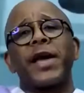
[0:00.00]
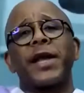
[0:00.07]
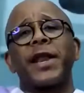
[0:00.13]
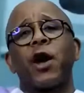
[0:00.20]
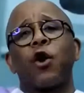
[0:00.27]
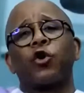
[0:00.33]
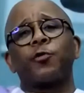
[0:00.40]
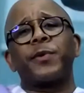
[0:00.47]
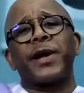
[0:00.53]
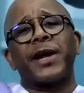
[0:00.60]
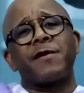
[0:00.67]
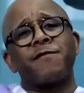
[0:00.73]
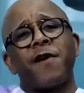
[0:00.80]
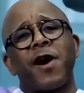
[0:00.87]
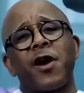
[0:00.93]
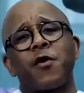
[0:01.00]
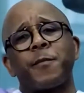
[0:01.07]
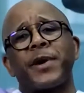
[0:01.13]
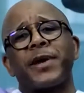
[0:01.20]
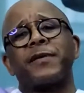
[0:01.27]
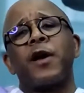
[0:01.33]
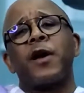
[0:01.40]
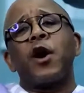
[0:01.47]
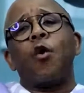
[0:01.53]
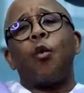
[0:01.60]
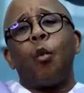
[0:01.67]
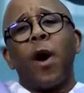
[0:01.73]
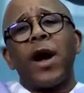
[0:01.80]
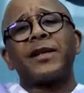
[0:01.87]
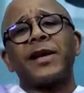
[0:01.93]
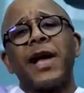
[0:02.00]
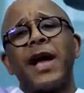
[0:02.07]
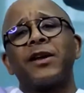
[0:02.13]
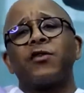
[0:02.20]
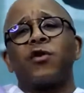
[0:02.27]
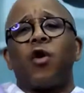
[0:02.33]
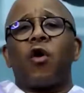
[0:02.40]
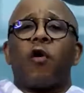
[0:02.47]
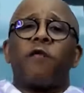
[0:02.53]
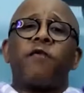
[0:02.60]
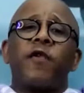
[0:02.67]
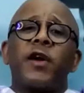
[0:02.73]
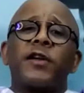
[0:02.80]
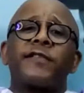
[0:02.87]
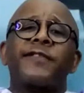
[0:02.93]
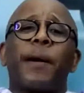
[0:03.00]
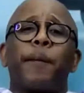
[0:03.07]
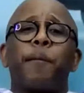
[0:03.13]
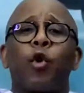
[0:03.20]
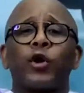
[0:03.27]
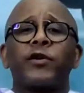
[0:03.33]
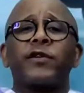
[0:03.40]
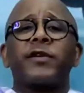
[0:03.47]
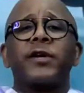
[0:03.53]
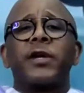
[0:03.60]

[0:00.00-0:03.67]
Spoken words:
in a hospital environment. What kind of support,